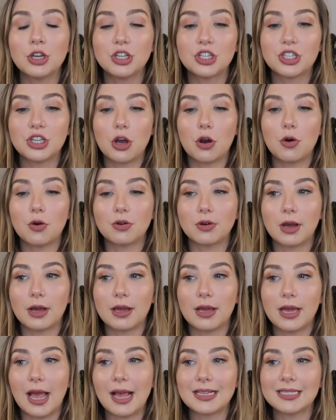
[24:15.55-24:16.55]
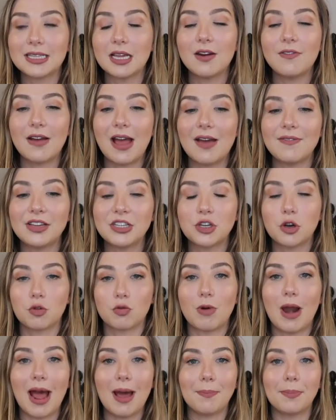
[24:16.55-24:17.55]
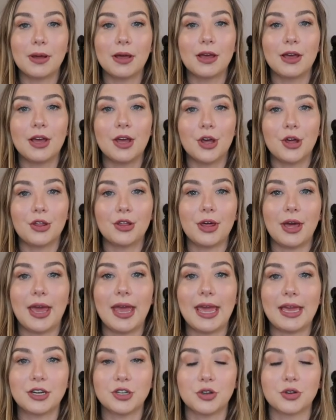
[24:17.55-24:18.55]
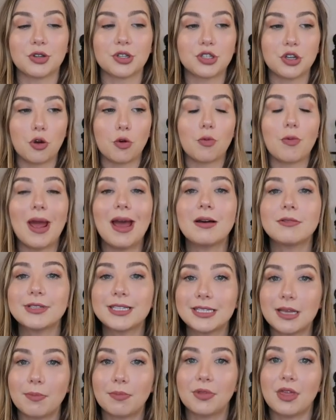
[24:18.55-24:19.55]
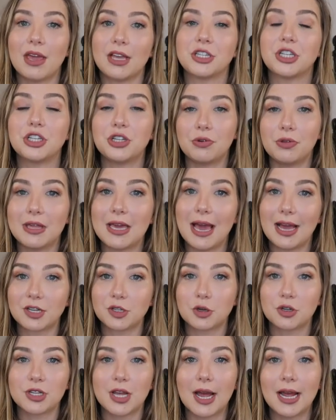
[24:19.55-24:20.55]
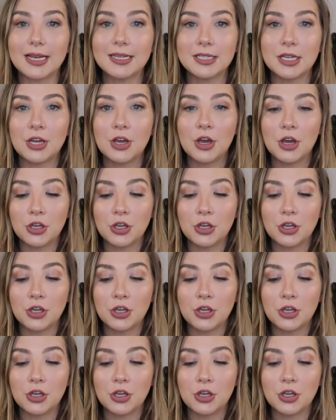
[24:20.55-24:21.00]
So instead of having to wrap the handles around something to do the exercise,